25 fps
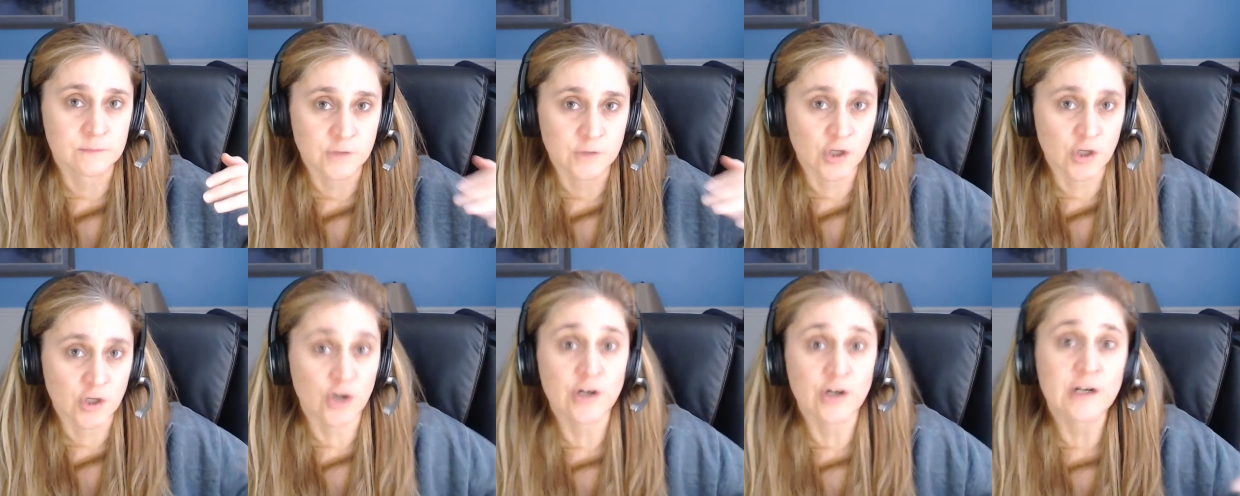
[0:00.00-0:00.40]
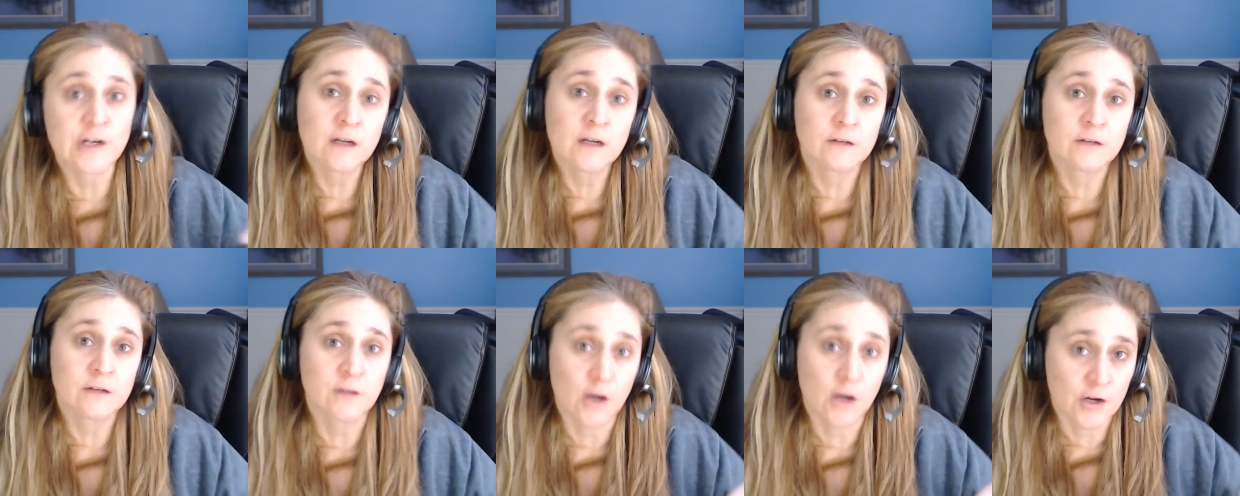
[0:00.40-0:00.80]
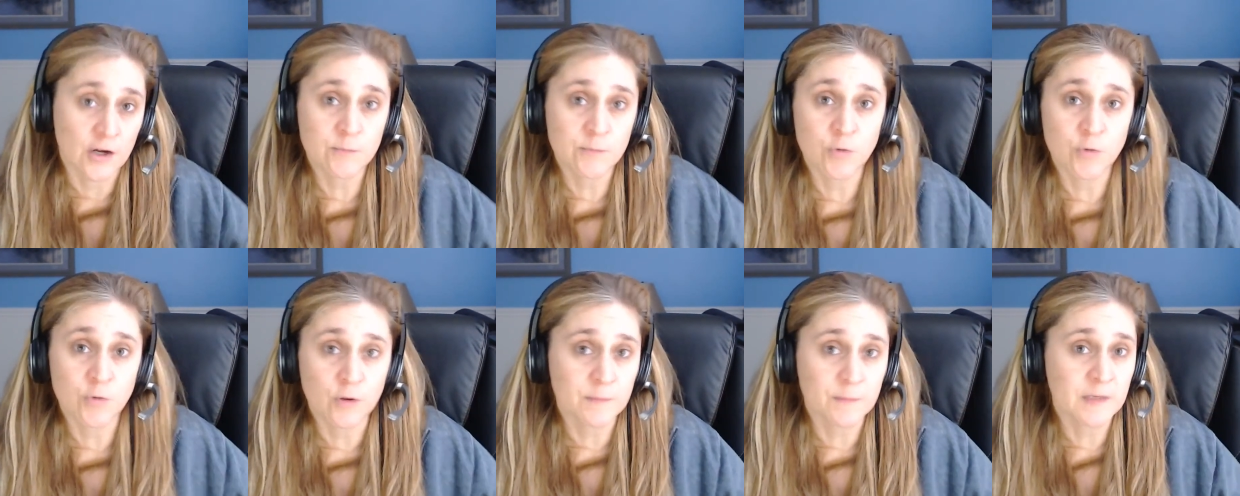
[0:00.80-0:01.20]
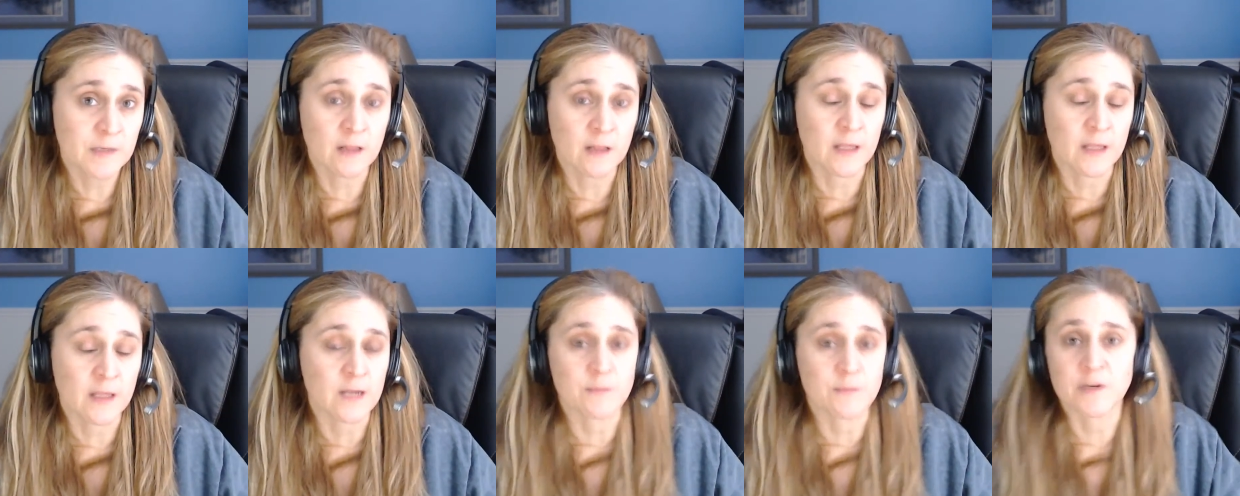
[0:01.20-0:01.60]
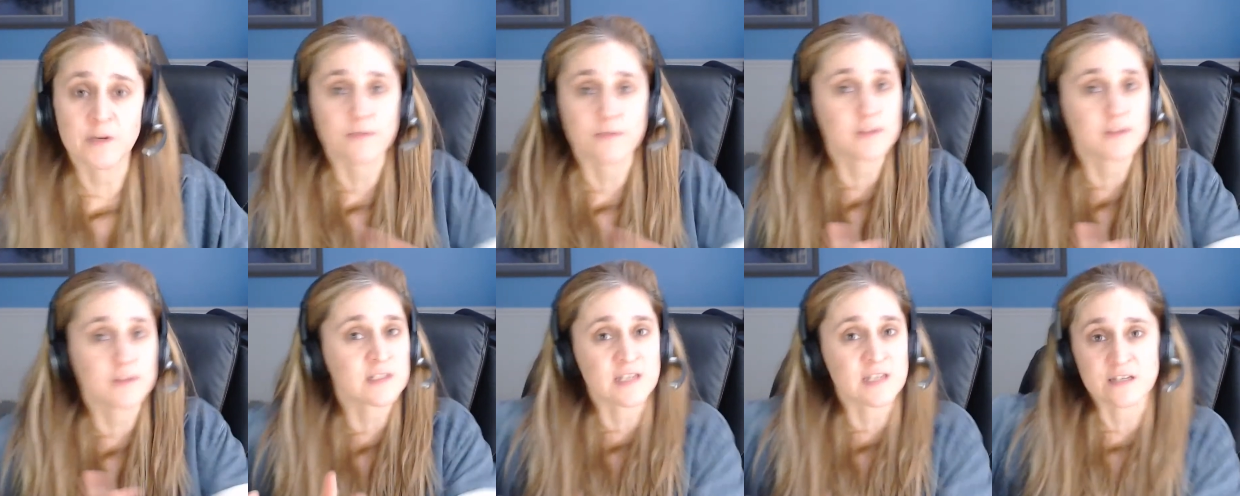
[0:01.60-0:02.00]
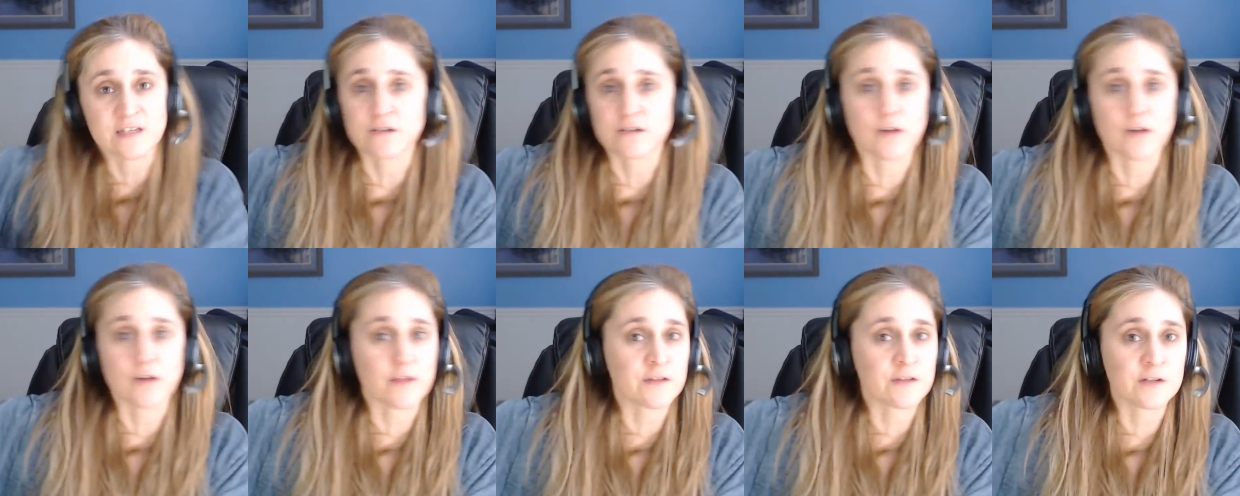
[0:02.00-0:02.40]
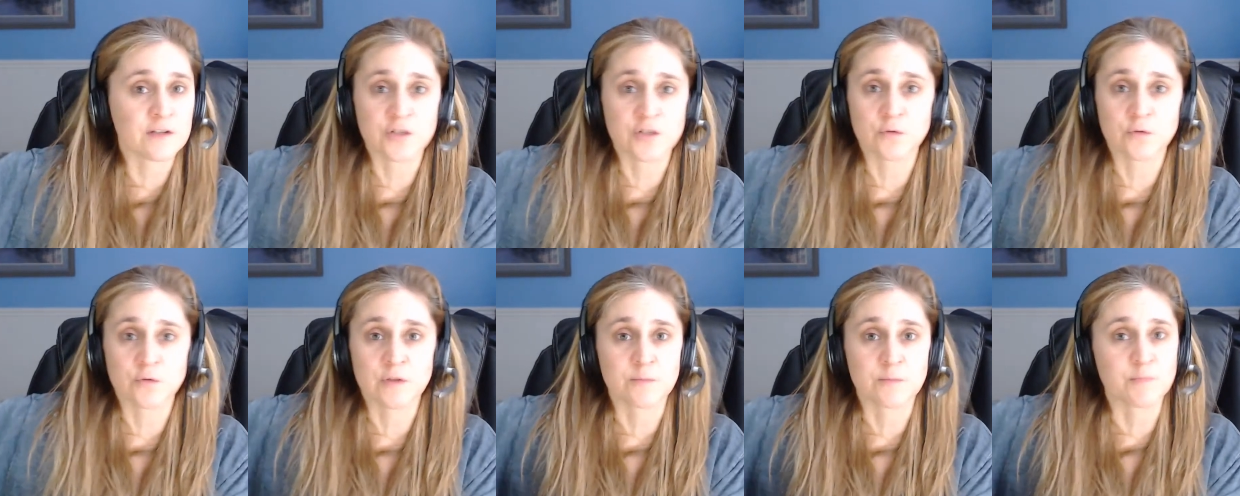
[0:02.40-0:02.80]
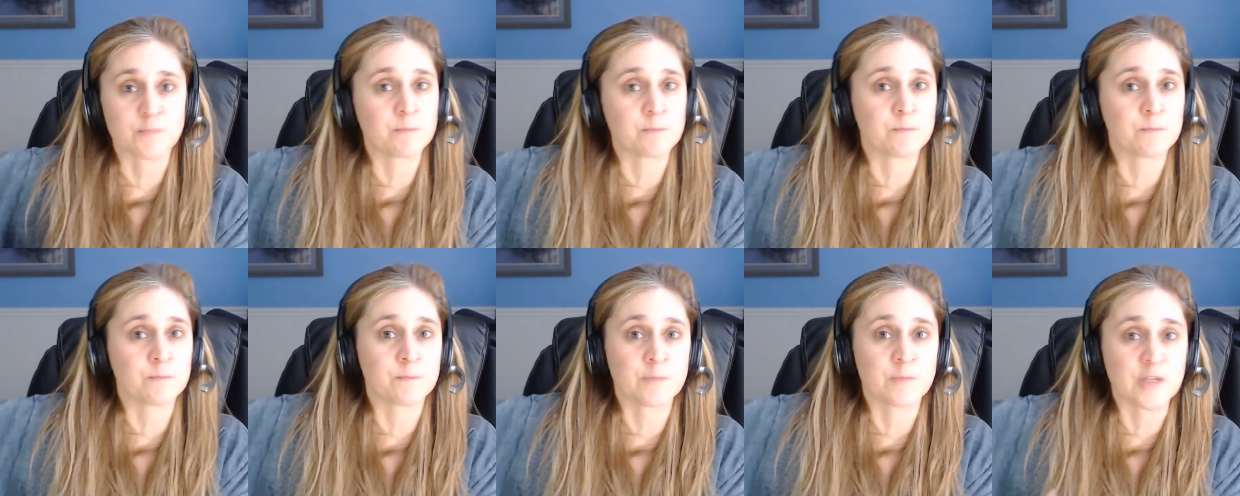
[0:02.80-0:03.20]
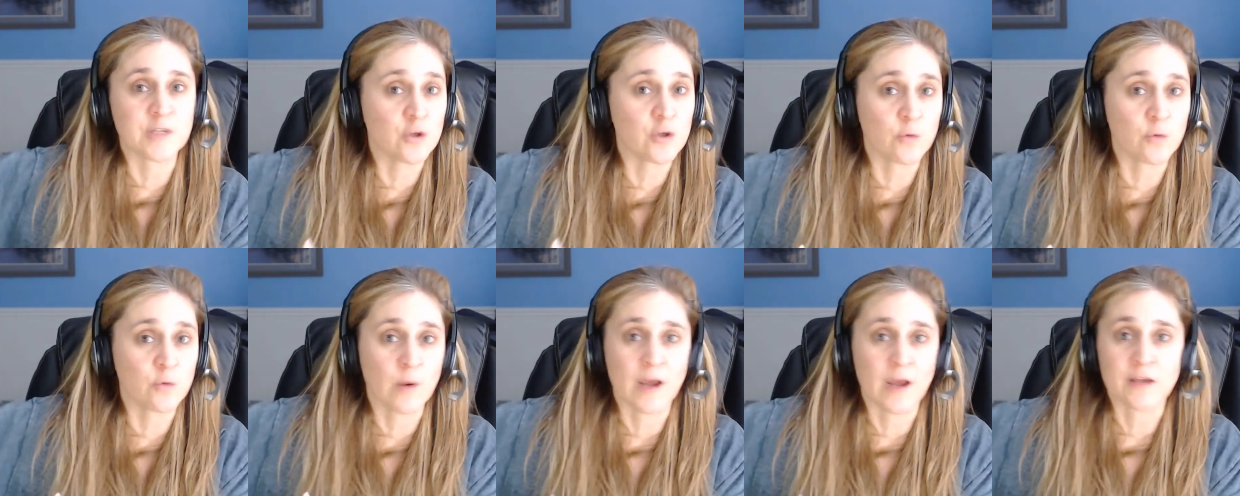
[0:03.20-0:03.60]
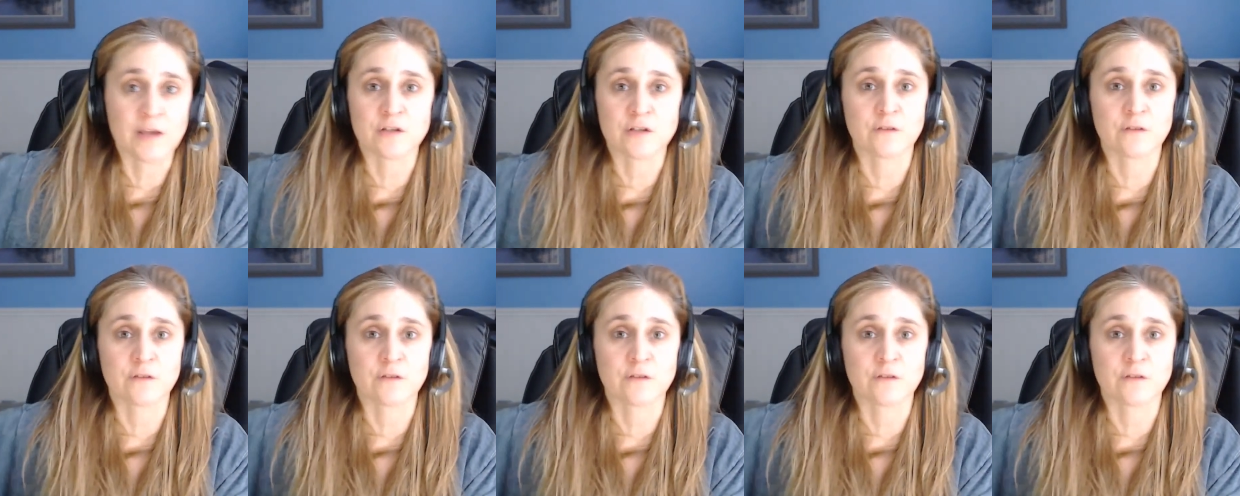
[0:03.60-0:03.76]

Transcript: current unemployment claim, now this has nothing to do with PUA.